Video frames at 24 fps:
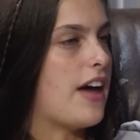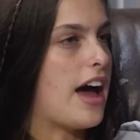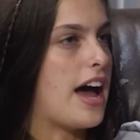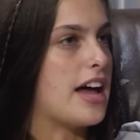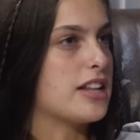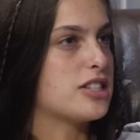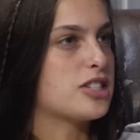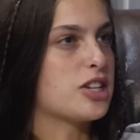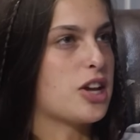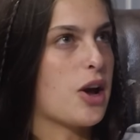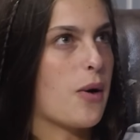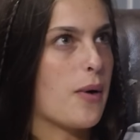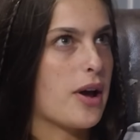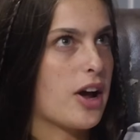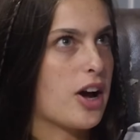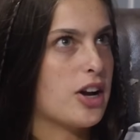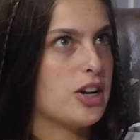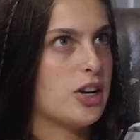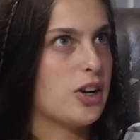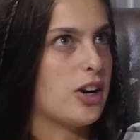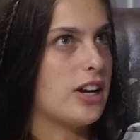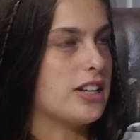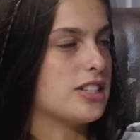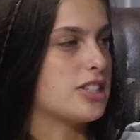that's
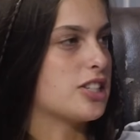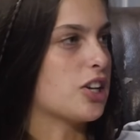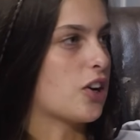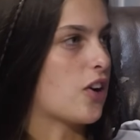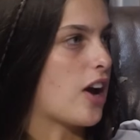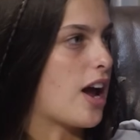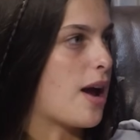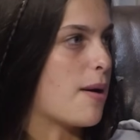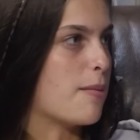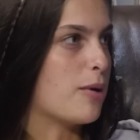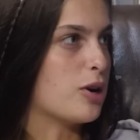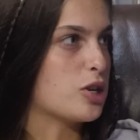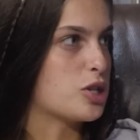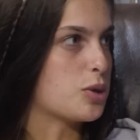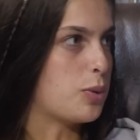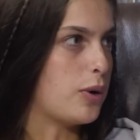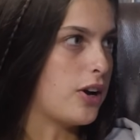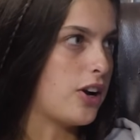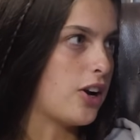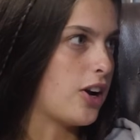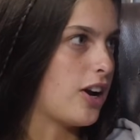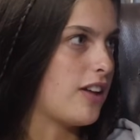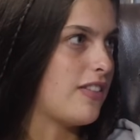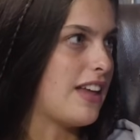going on your Instagram
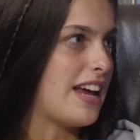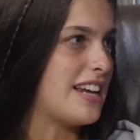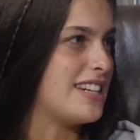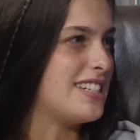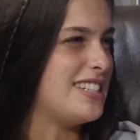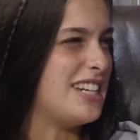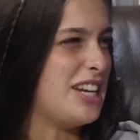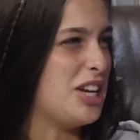or Twitter and